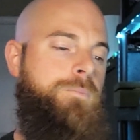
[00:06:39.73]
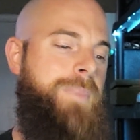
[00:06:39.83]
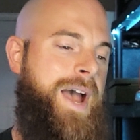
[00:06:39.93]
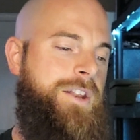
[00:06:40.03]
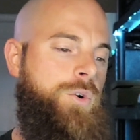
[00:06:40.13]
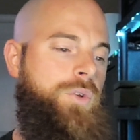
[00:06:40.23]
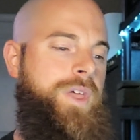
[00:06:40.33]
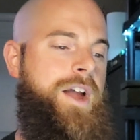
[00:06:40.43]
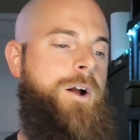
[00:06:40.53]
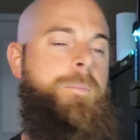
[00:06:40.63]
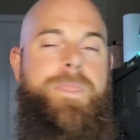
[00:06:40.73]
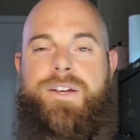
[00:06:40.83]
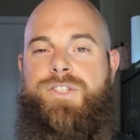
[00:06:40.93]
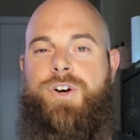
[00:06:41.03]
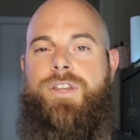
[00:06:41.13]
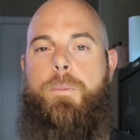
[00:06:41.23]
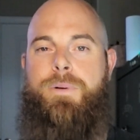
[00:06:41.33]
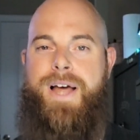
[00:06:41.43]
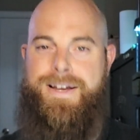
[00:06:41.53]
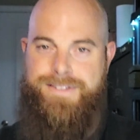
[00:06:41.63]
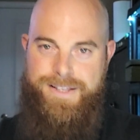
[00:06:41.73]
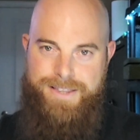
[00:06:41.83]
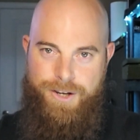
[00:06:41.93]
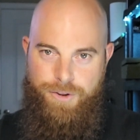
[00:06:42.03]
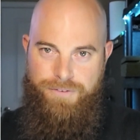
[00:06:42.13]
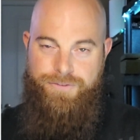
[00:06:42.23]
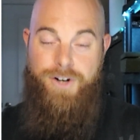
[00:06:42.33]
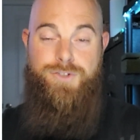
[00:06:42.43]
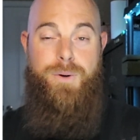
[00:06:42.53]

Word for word: manual there. It still had the plastic thing on the front,